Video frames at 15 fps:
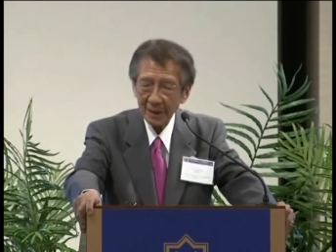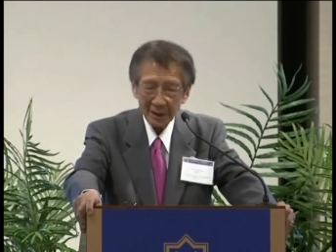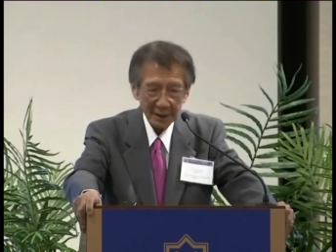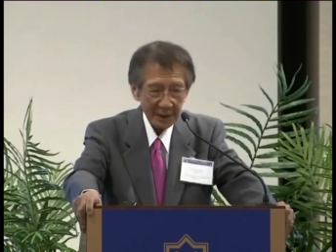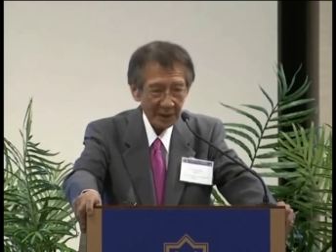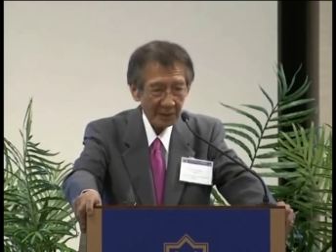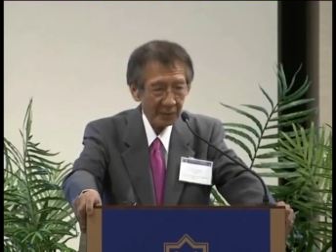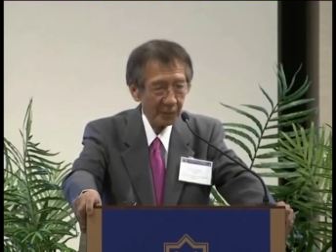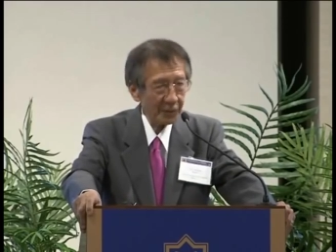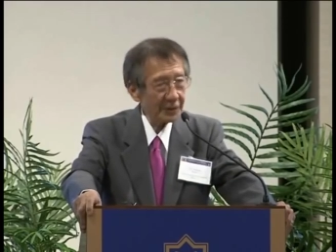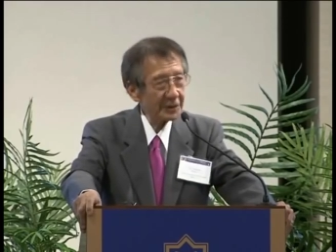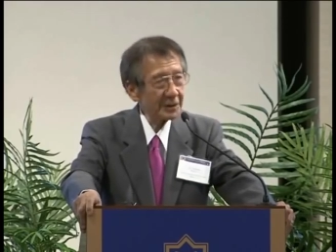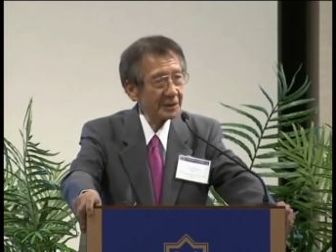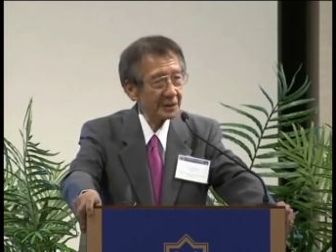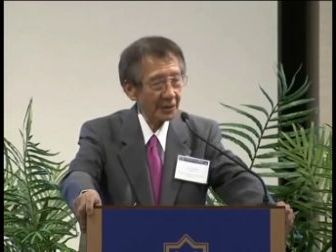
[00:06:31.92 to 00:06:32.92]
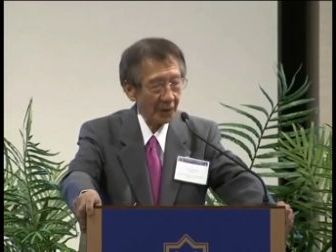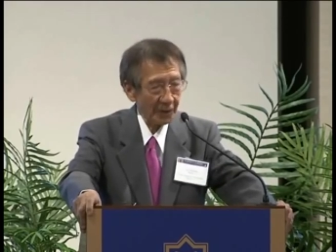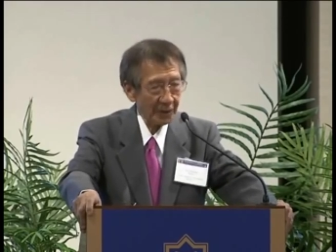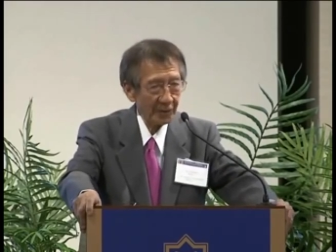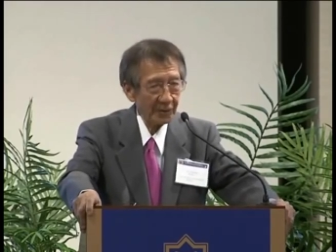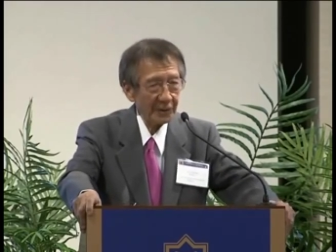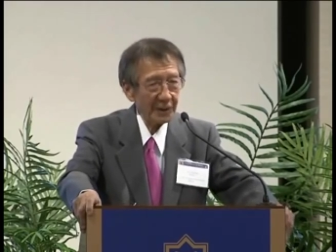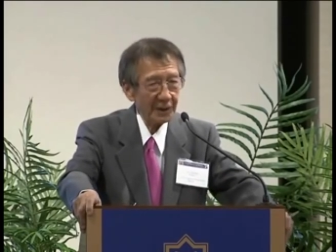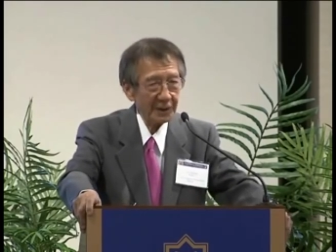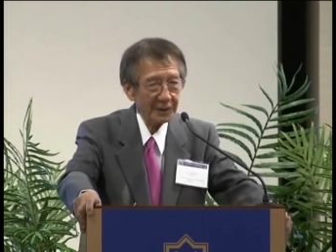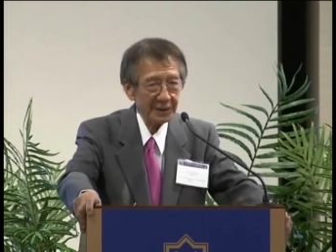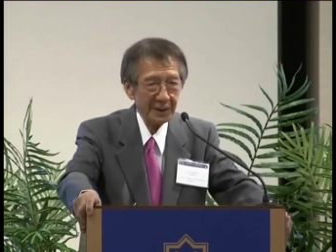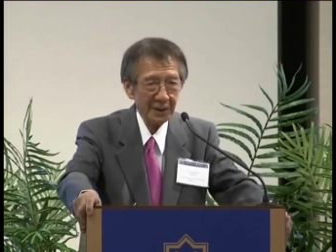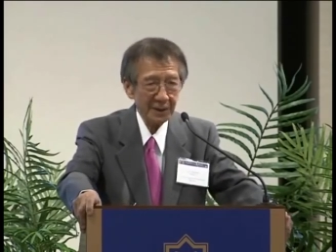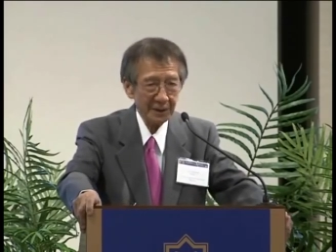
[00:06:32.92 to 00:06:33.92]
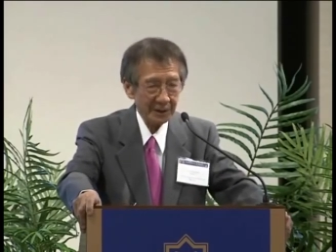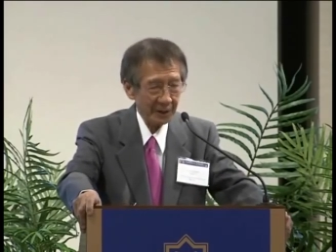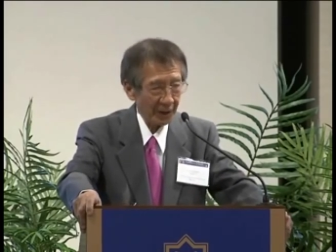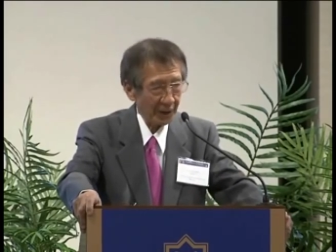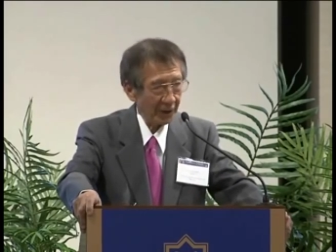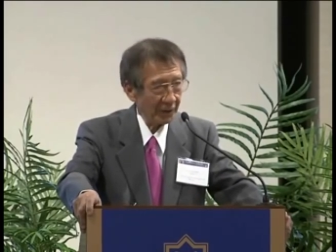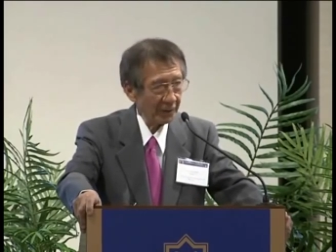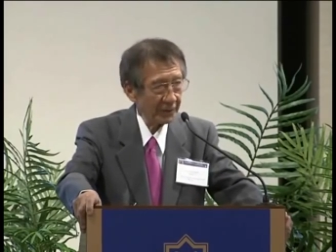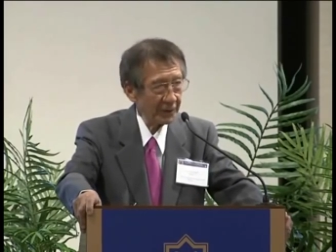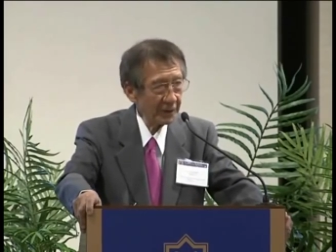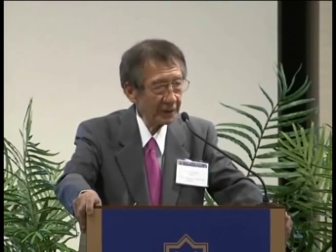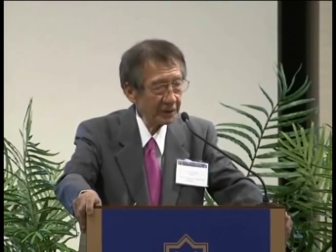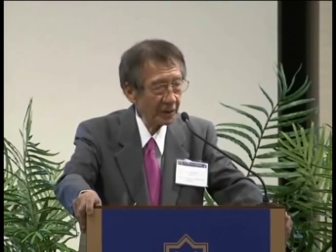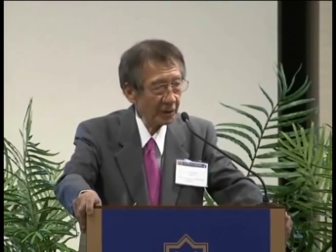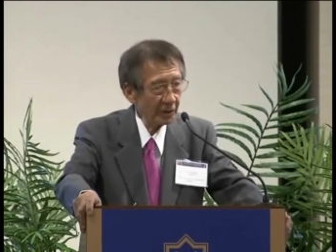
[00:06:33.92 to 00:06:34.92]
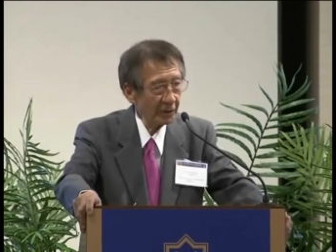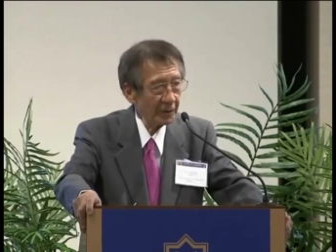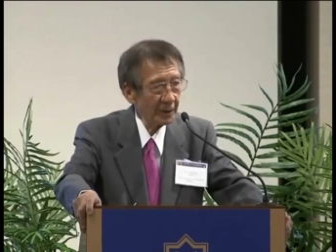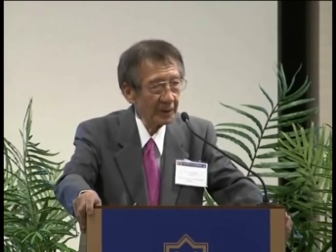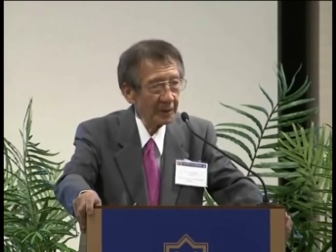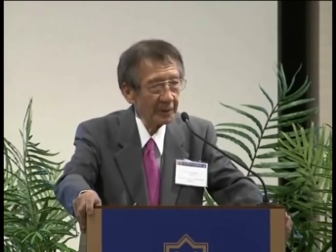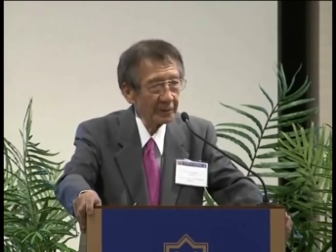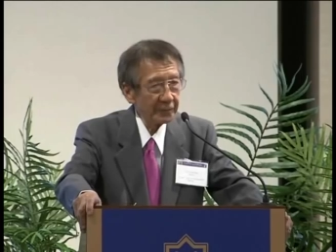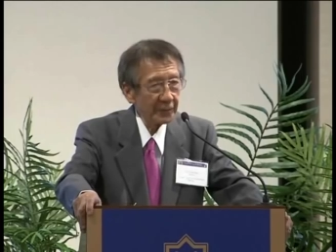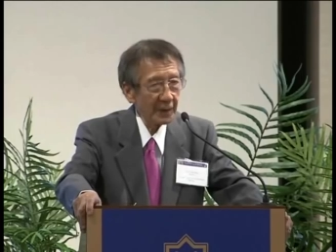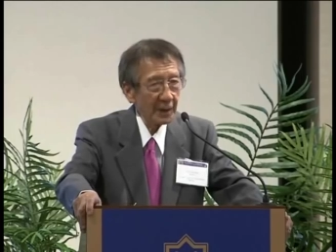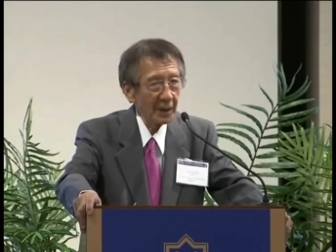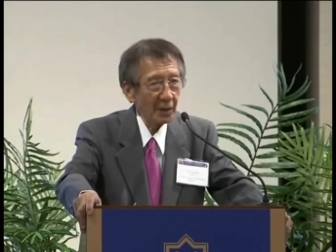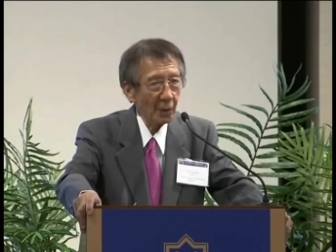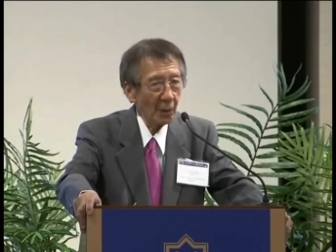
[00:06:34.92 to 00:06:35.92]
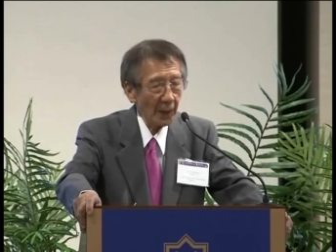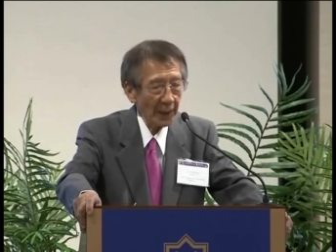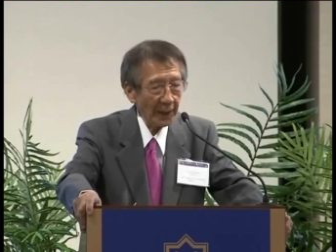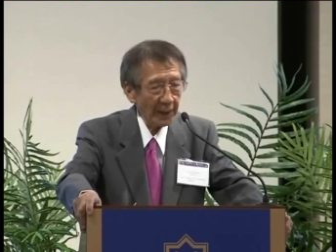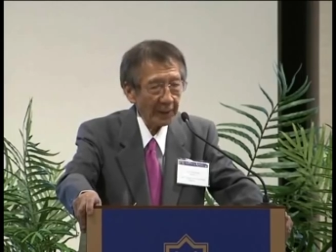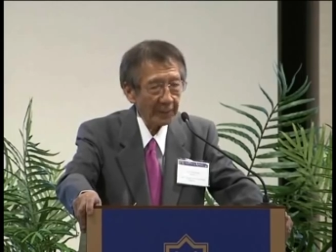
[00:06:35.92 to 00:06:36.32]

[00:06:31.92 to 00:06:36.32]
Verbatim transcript: I was startled. I said, I didn't think so. Why?